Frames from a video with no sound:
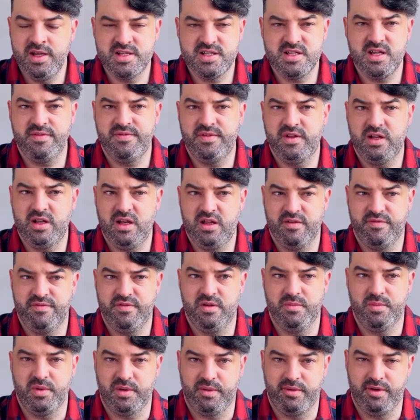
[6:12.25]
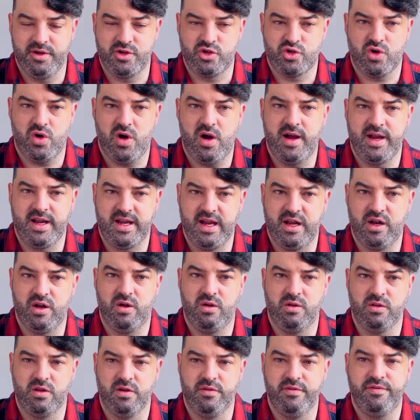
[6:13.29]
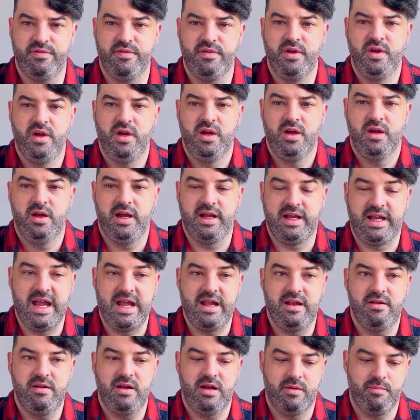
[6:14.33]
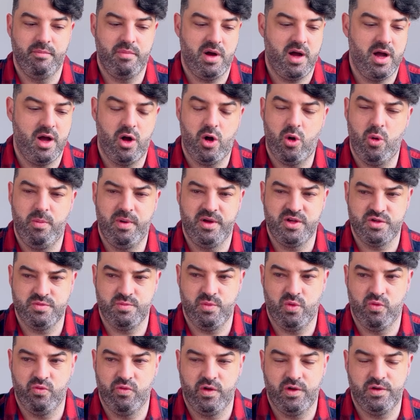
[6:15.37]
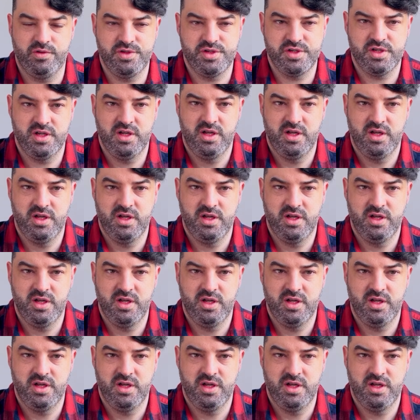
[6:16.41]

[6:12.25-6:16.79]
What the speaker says: definitely a film I'm going to try and get hold of again and buy a whole bunch more rolls.